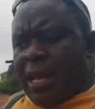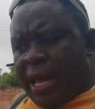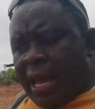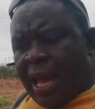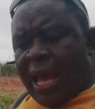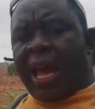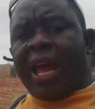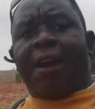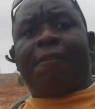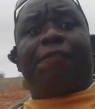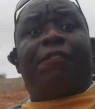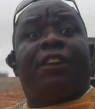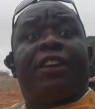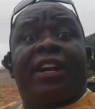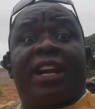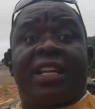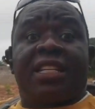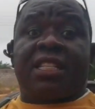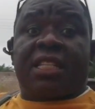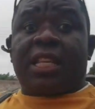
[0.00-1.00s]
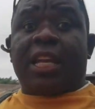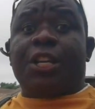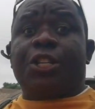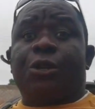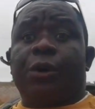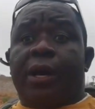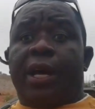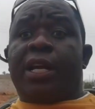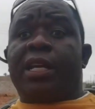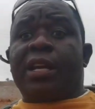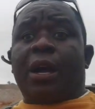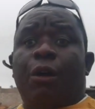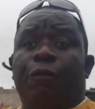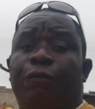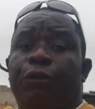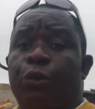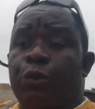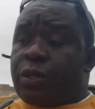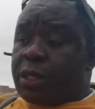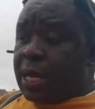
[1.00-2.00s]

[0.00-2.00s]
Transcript: residential area of Lusaka.